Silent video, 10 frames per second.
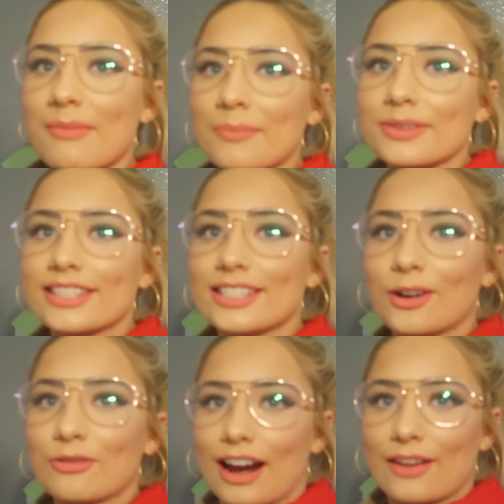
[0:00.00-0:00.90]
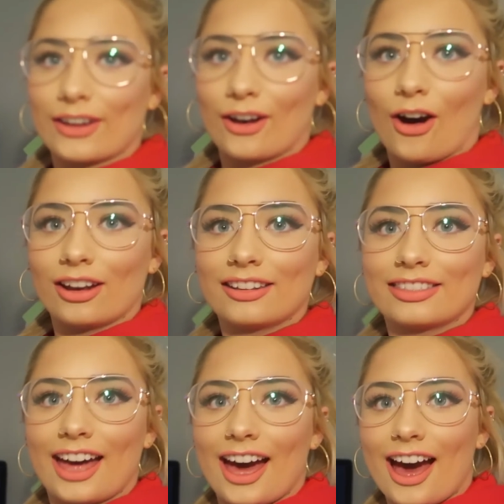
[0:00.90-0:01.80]
Mum's still raving on
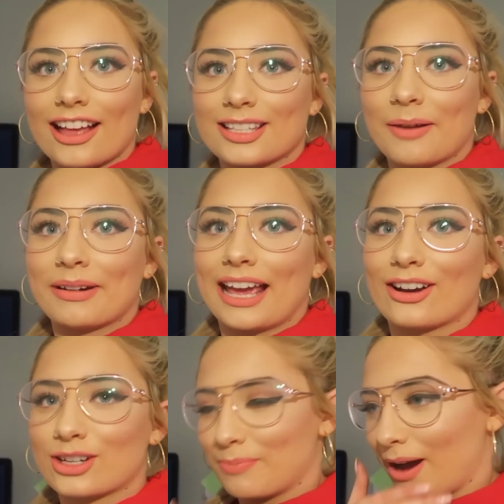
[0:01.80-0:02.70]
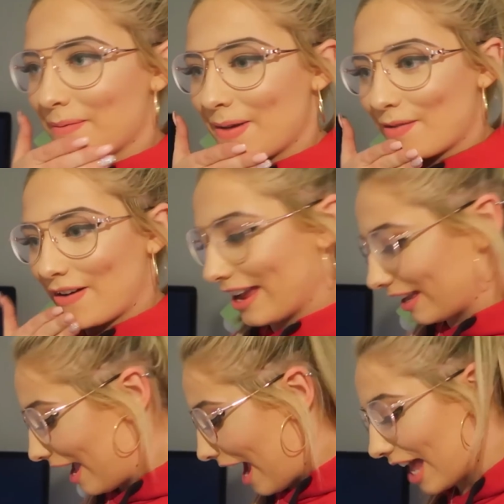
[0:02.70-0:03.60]
that somebody else should buy me a
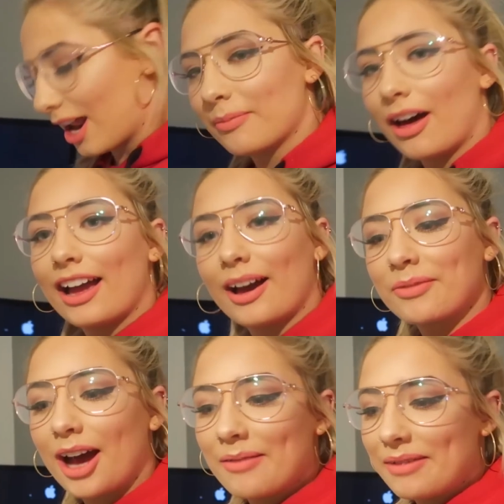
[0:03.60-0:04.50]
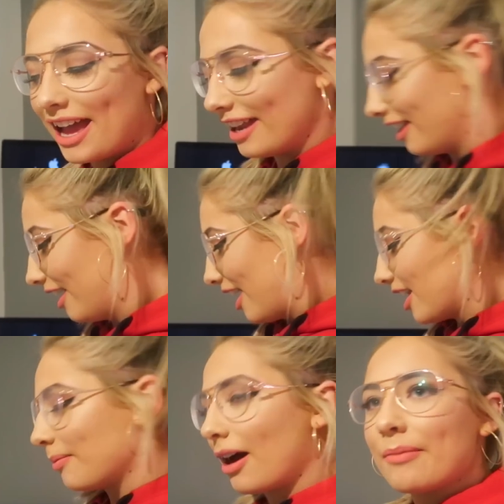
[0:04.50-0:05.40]
ring. And I'm like, I'm coming.
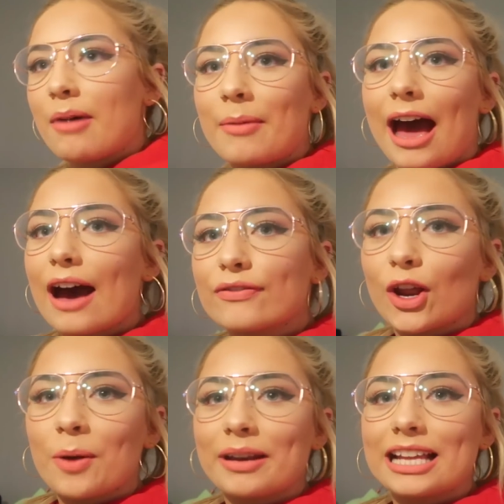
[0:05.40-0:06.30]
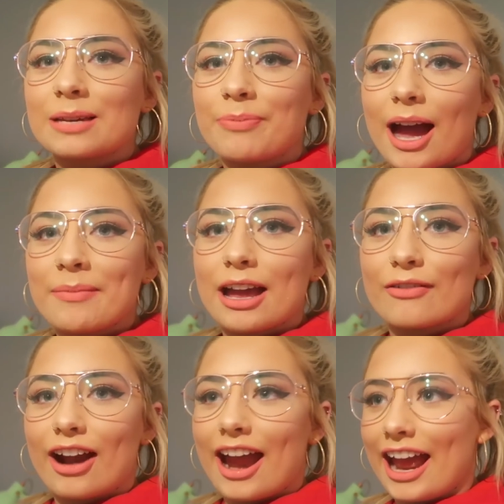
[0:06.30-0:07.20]
And I'm like, Mum, I have nobody to buy me
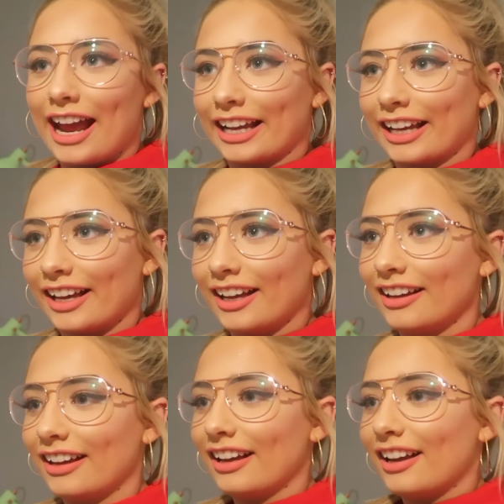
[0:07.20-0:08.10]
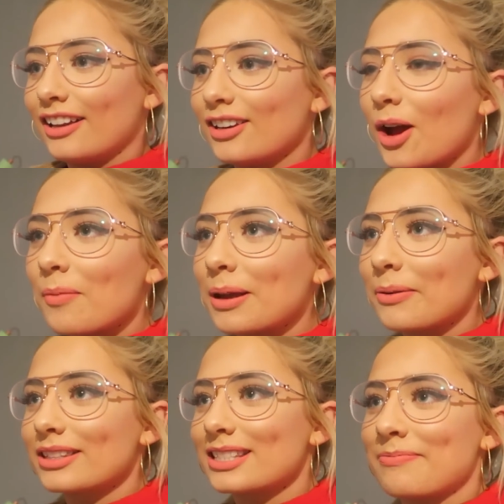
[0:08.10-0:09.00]
a ring. Nobody
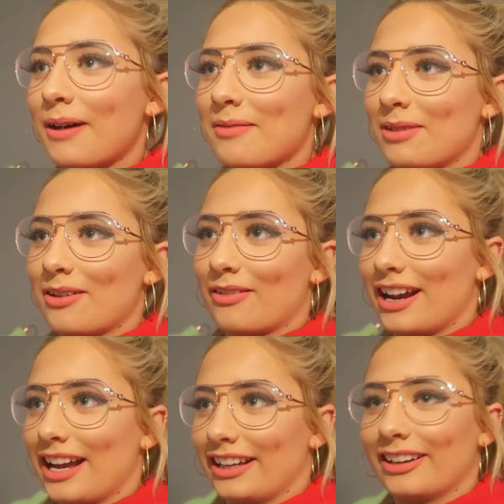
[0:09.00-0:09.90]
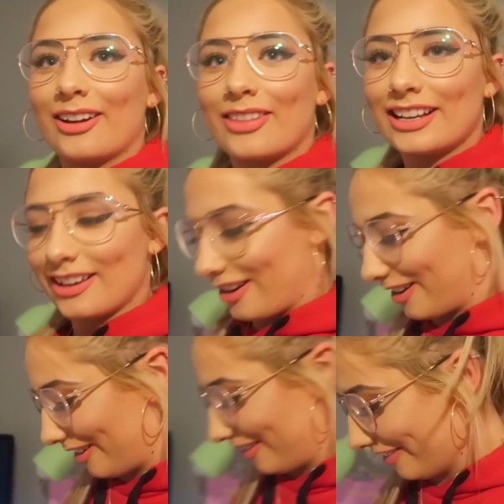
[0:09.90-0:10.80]
wants to buy me a ring. No, they
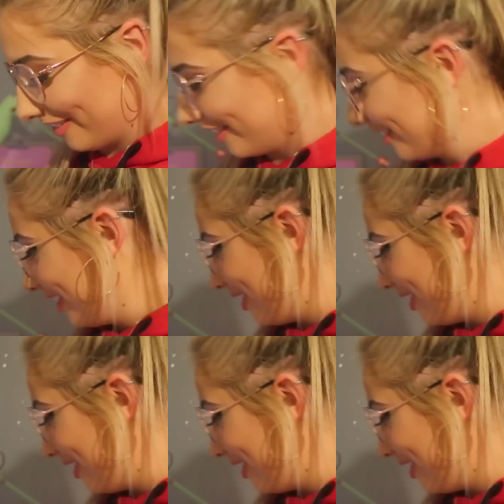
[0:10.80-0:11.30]
don't.